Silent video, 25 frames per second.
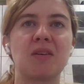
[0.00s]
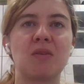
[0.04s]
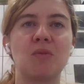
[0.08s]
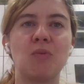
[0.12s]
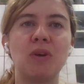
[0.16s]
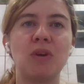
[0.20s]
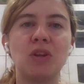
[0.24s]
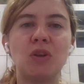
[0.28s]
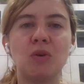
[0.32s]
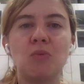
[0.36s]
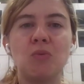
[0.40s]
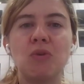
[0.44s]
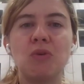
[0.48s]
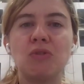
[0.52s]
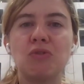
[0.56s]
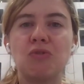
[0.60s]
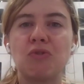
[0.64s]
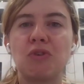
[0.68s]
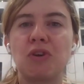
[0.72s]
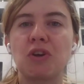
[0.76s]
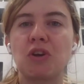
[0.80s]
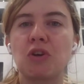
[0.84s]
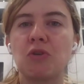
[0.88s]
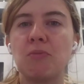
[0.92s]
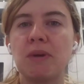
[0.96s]
we don't want
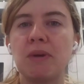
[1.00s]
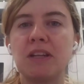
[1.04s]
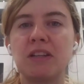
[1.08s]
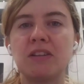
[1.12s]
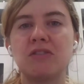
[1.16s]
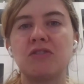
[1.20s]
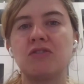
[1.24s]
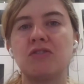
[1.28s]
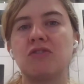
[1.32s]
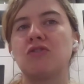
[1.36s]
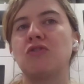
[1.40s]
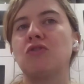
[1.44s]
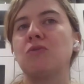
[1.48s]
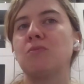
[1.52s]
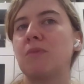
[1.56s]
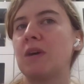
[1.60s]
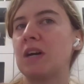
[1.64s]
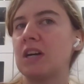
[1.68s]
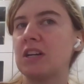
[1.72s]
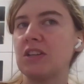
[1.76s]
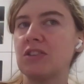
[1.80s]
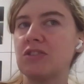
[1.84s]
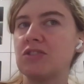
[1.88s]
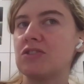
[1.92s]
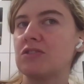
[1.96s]
to recommend too
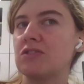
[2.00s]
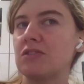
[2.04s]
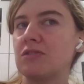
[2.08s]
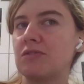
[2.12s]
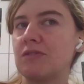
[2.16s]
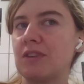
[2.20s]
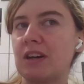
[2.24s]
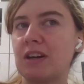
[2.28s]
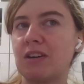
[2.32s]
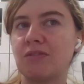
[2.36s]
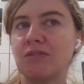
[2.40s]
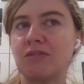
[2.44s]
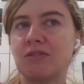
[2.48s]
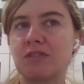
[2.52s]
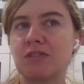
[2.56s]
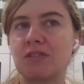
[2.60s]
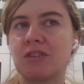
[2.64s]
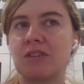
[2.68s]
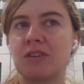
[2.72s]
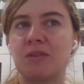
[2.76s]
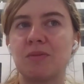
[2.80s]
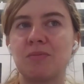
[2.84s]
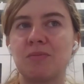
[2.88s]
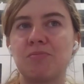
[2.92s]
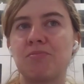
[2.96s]
much around
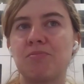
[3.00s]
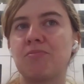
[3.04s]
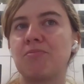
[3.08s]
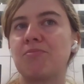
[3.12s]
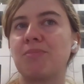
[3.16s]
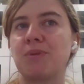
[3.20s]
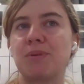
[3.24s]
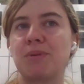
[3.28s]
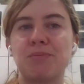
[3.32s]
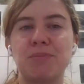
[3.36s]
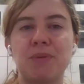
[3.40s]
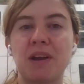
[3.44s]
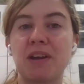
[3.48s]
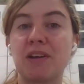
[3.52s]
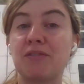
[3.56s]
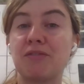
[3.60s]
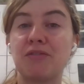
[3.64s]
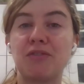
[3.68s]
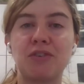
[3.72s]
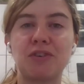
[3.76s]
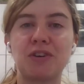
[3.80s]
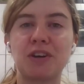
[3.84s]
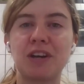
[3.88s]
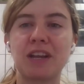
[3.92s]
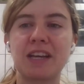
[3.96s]
preparing
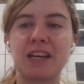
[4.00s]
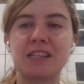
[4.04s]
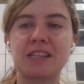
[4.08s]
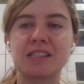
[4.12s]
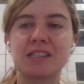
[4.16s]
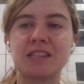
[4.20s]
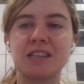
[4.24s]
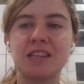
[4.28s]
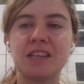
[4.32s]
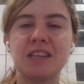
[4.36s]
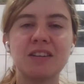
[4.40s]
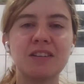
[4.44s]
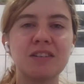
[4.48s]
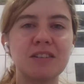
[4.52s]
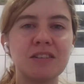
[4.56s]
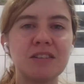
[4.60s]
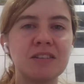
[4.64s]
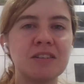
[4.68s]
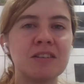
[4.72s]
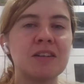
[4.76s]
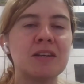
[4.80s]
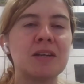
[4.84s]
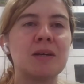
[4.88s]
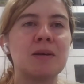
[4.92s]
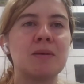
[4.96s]
for next year,
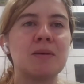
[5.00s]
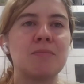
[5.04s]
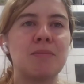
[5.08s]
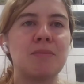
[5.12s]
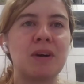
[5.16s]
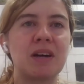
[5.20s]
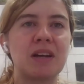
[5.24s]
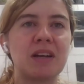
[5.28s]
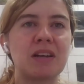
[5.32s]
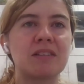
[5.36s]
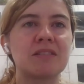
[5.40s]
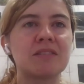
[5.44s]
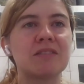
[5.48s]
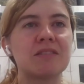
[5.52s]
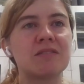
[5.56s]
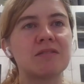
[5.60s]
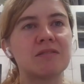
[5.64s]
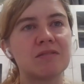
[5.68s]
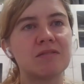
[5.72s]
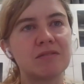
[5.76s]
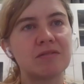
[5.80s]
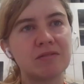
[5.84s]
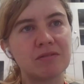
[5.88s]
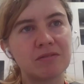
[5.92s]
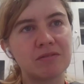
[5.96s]
but
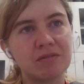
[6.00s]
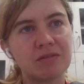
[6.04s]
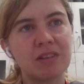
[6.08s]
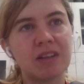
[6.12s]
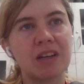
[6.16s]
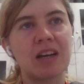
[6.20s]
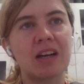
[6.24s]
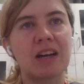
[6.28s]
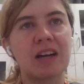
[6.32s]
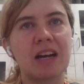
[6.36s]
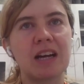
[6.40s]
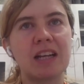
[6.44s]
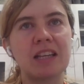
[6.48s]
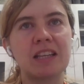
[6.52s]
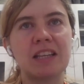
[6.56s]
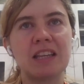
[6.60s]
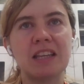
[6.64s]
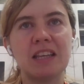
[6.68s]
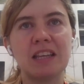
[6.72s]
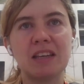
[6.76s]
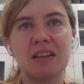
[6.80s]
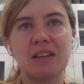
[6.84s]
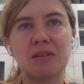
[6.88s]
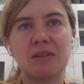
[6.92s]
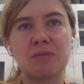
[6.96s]
I
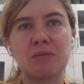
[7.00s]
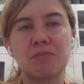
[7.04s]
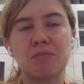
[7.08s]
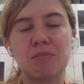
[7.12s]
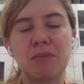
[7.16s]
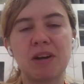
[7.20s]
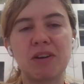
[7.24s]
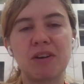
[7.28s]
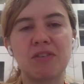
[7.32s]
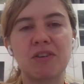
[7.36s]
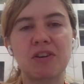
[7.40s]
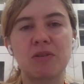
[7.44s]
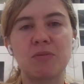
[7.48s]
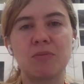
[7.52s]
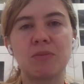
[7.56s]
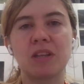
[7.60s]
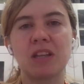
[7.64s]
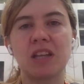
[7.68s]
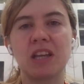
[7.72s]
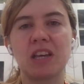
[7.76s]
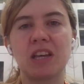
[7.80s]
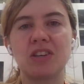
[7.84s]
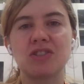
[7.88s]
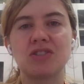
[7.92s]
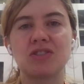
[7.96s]
think my
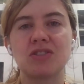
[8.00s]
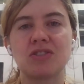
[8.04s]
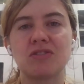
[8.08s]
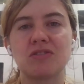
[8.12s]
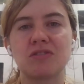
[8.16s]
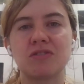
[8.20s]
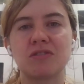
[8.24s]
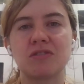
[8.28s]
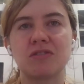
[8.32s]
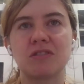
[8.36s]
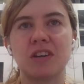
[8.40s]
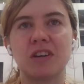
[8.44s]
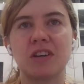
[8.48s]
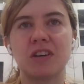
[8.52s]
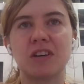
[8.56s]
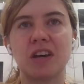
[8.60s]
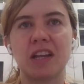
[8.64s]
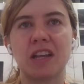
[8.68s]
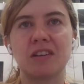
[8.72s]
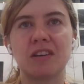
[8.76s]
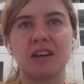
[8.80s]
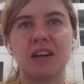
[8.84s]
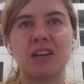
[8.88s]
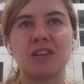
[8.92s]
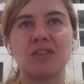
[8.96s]
recommendation,
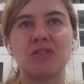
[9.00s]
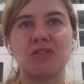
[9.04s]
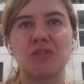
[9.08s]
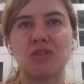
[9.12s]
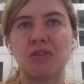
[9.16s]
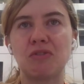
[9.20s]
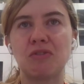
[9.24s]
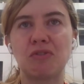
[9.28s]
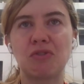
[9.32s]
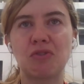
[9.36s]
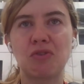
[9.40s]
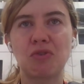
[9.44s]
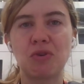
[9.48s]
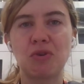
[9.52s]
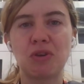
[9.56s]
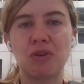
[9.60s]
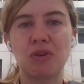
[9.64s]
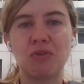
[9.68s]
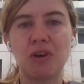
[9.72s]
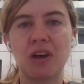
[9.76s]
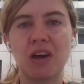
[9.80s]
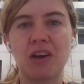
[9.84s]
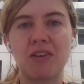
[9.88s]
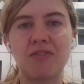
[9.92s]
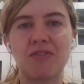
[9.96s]
and I don't know if Rui,
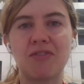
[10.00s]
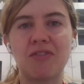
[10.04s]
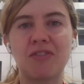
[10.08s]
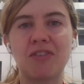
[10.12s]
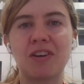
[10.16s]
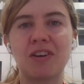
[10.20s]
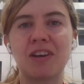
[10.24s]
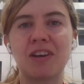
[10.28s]
you have